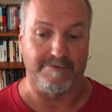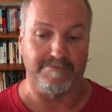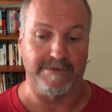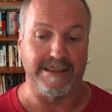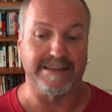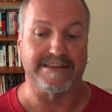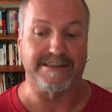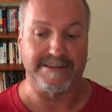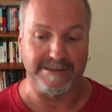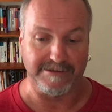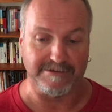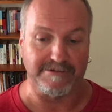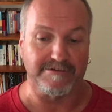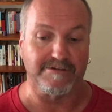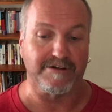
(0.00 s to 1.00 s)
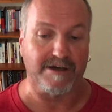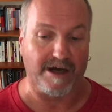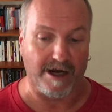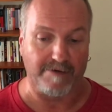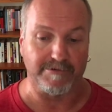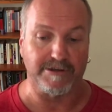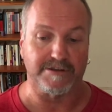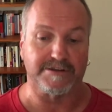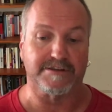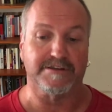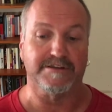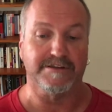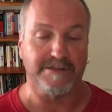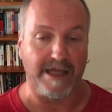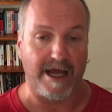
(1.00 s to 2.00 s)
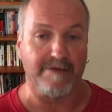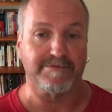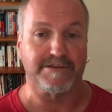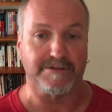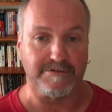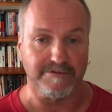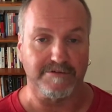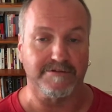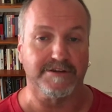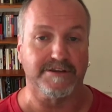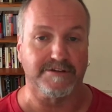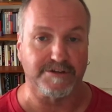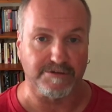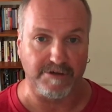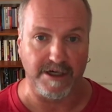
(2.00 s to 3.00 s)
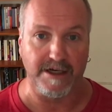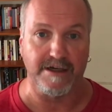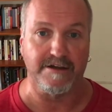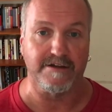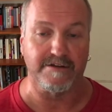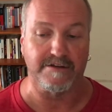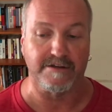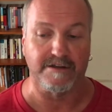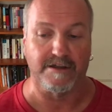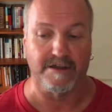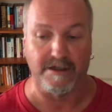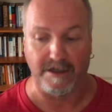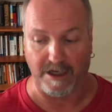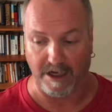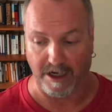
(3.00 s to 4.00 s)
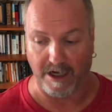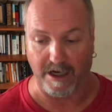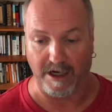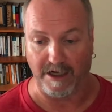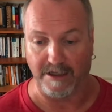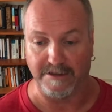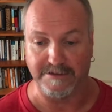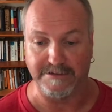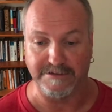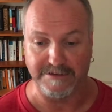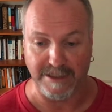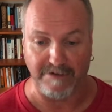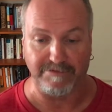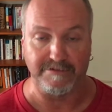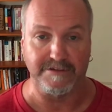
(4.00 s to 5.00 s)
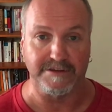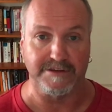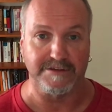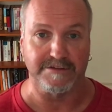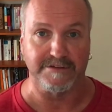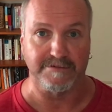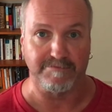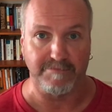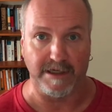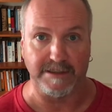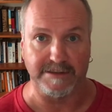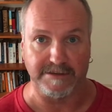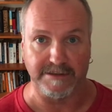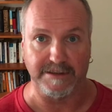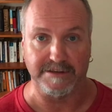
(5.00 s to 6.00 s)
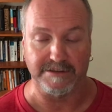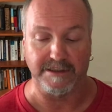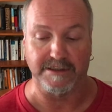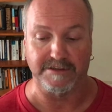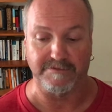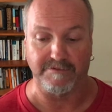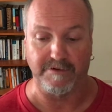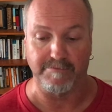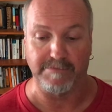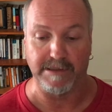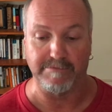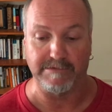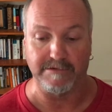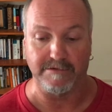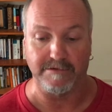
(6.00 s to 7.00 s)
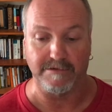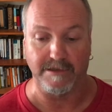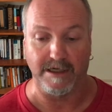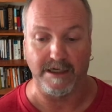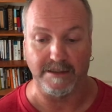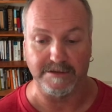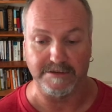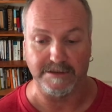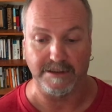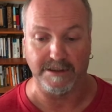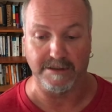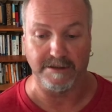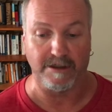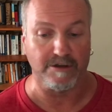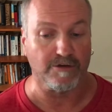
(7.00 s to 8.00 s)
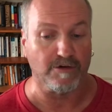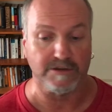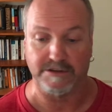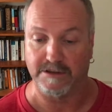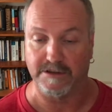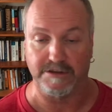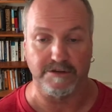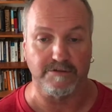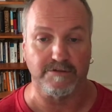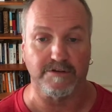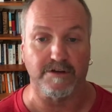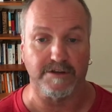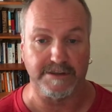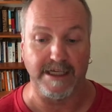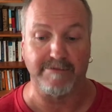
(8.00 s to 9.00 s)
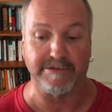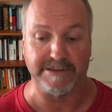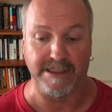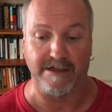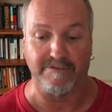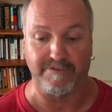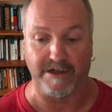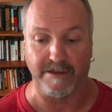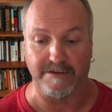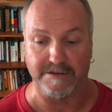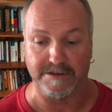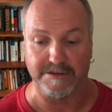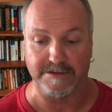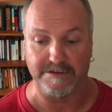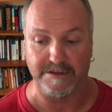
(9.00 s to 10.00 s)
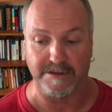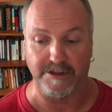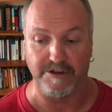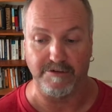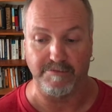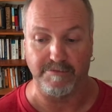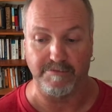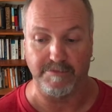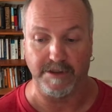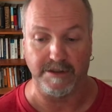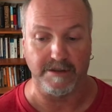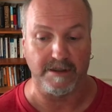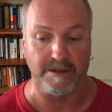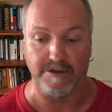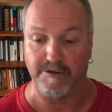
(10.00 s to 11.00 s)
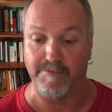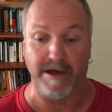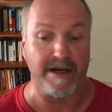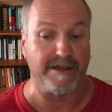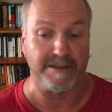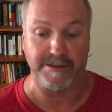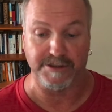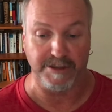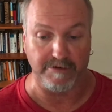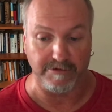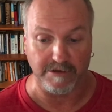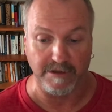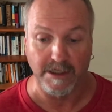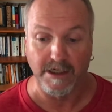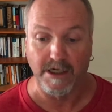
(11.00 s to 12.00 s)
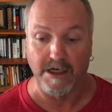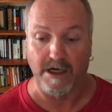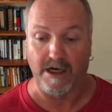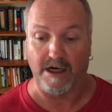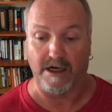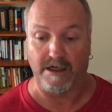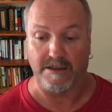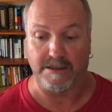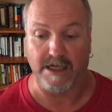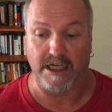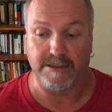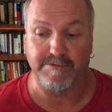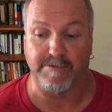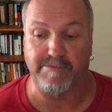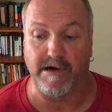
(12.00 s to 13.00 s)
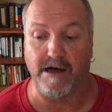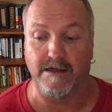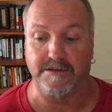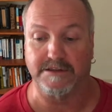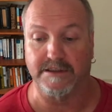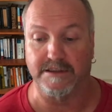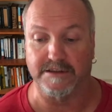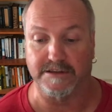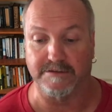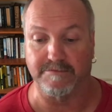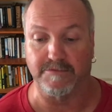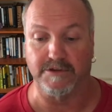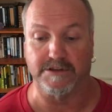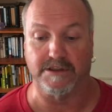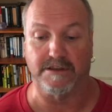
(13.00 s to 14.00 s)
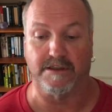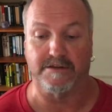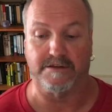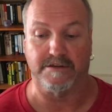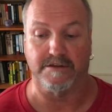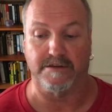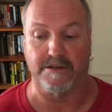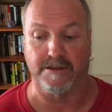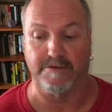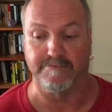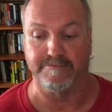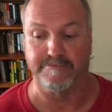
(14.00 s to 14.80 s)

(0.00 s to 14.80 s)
it's still commerce, absolutely trade, definitely makes things less people, and dampens down violence in humanity in general. Cosmopolitanism was another